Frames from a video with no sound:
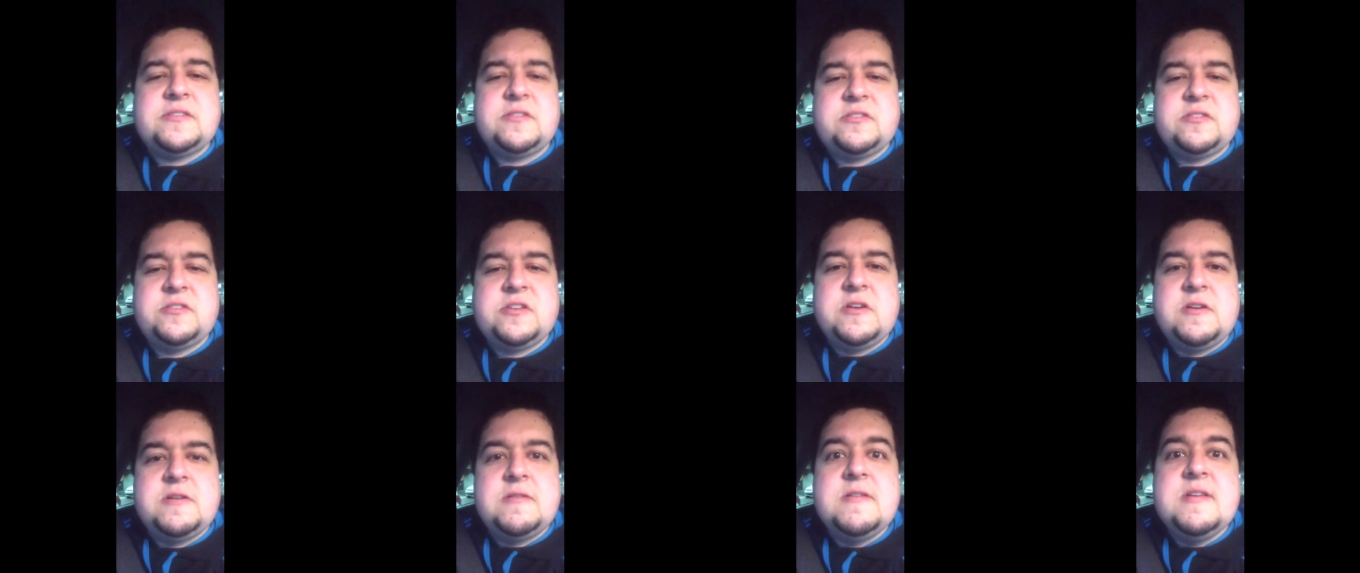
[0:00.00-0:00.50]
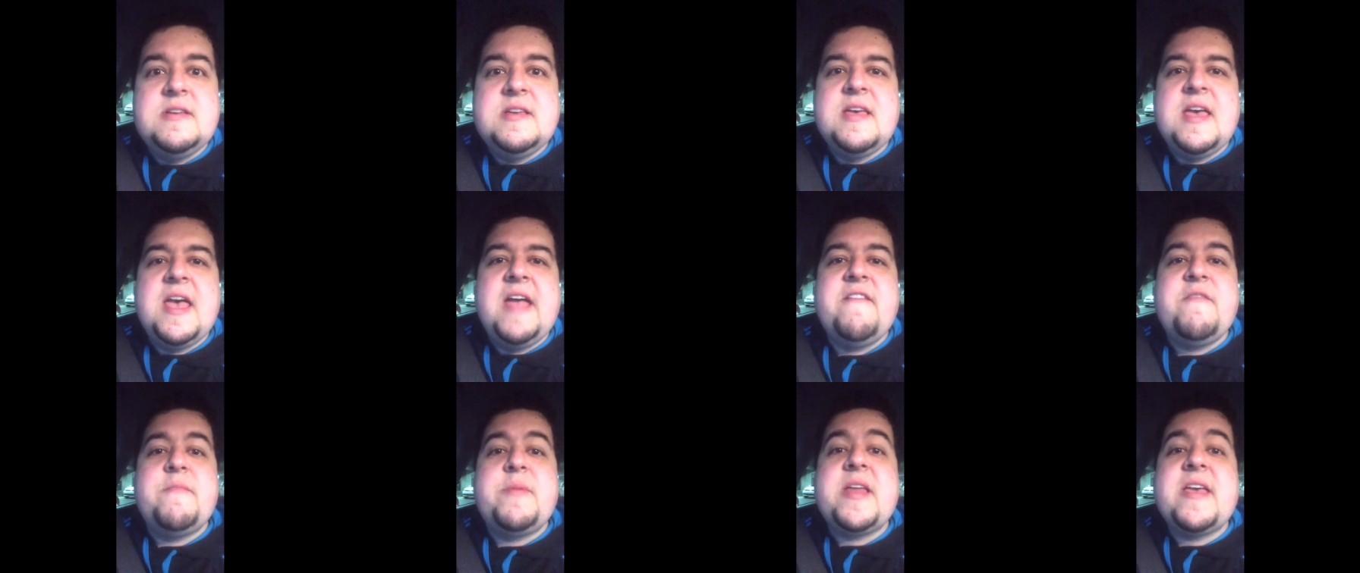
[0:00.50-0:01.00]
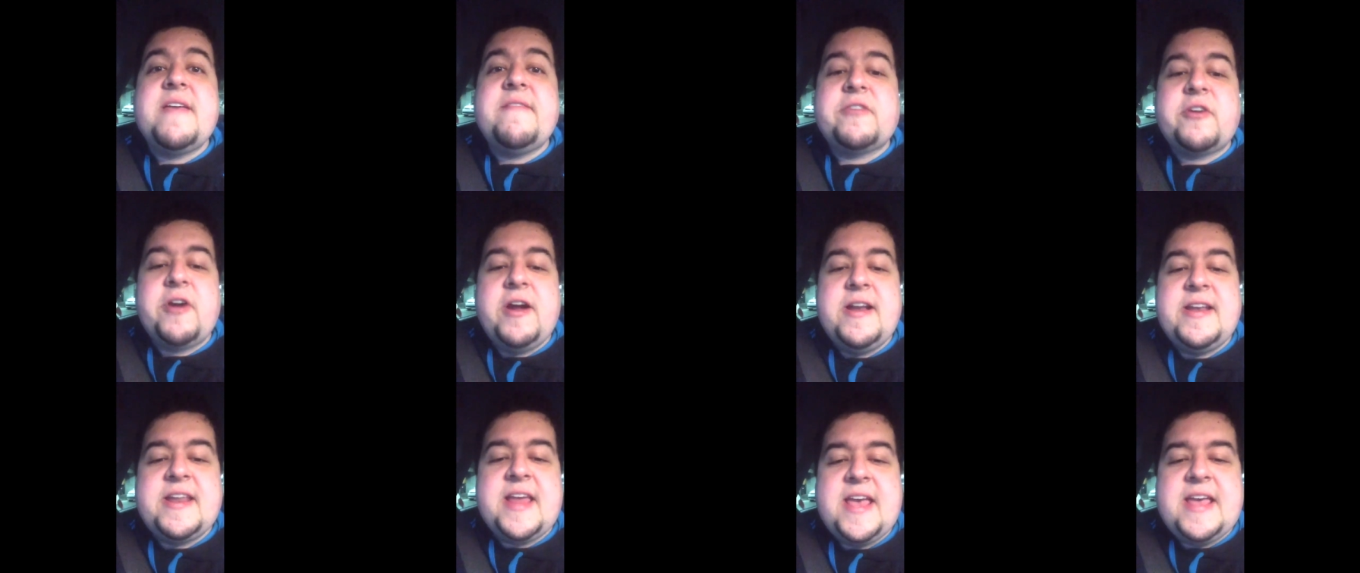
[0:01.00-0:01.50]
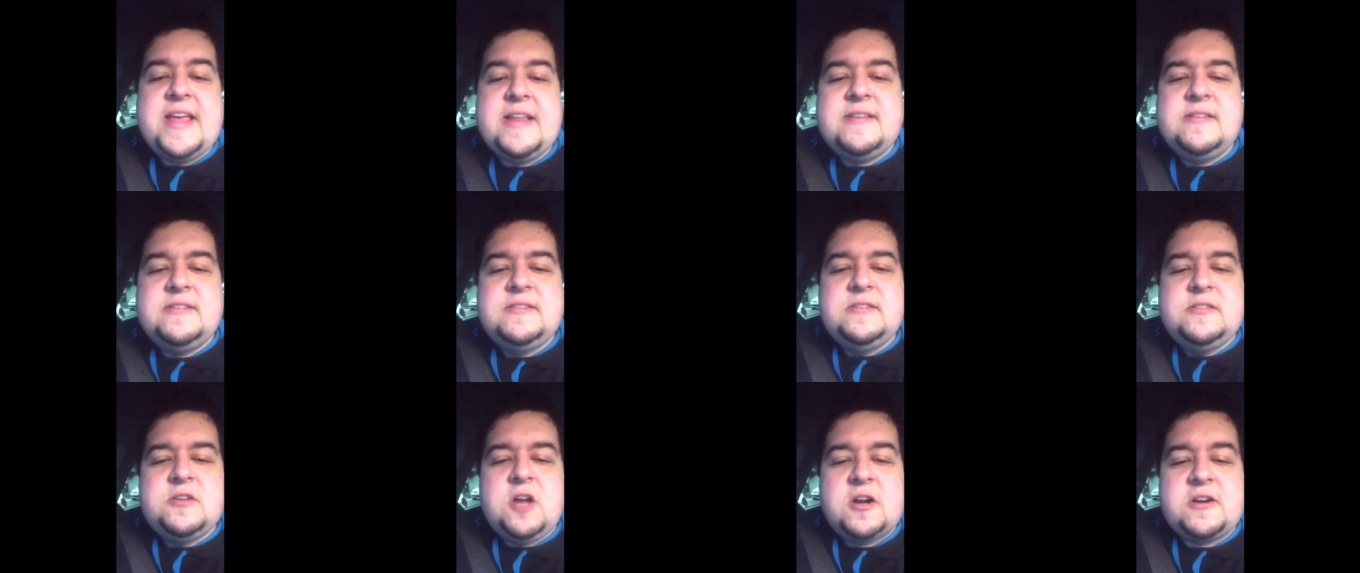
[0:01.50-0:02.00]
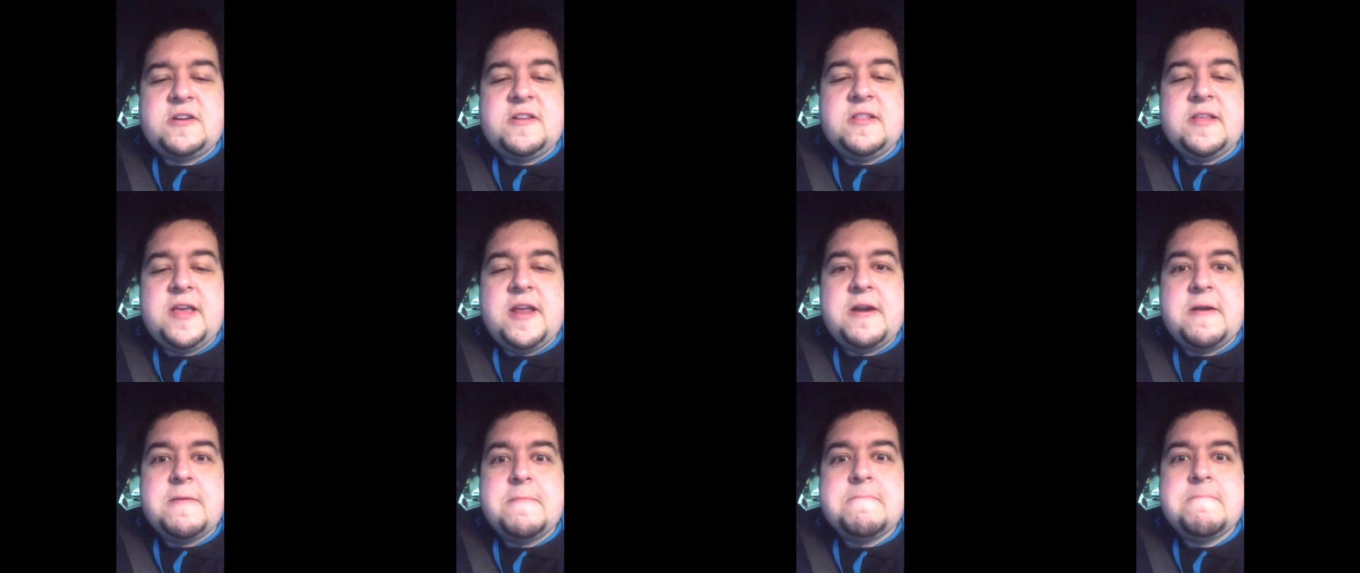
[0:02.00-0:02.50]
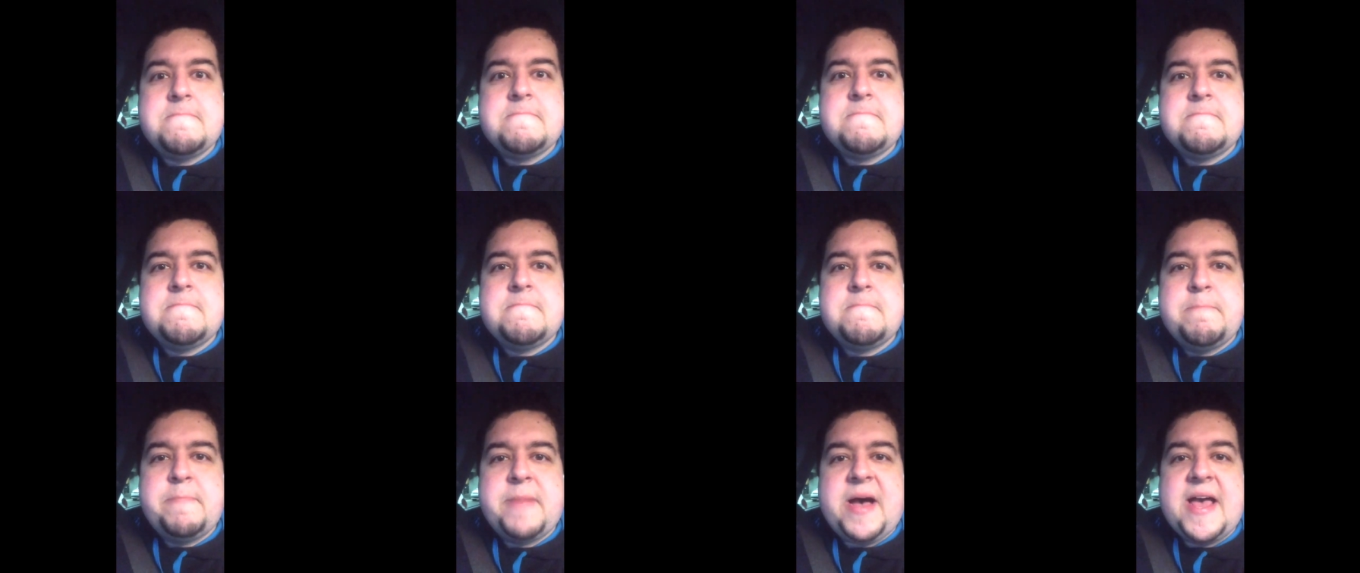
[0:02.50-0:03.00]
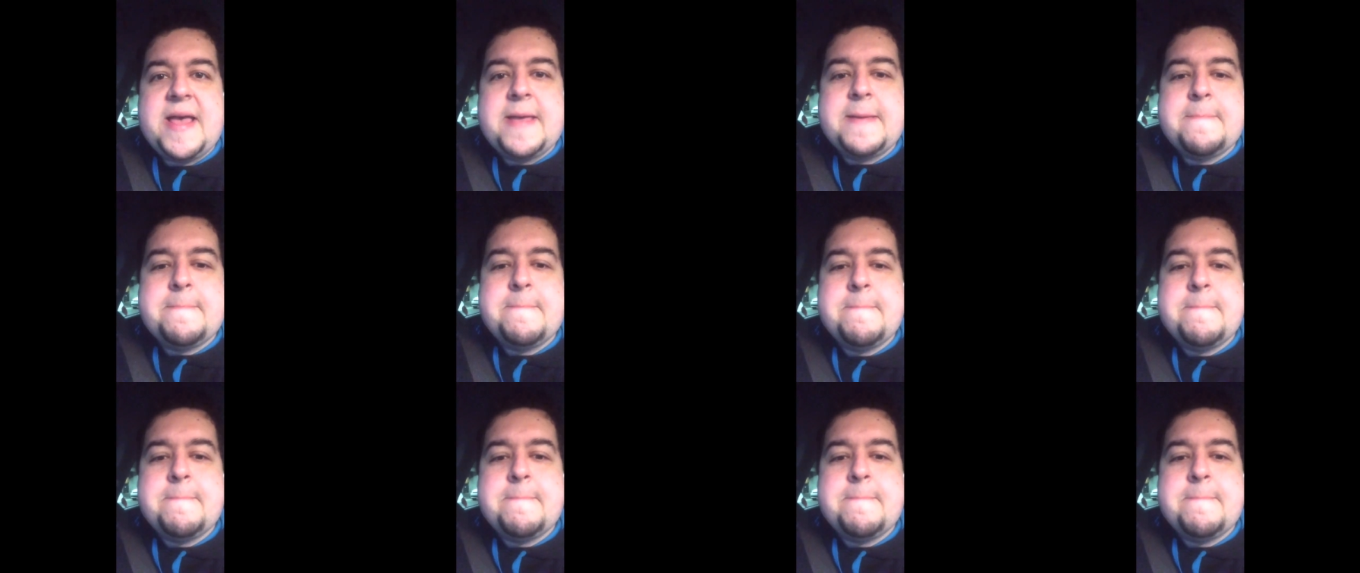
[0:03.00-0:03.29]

So, everybody have a great day. Talk to you later. Bye.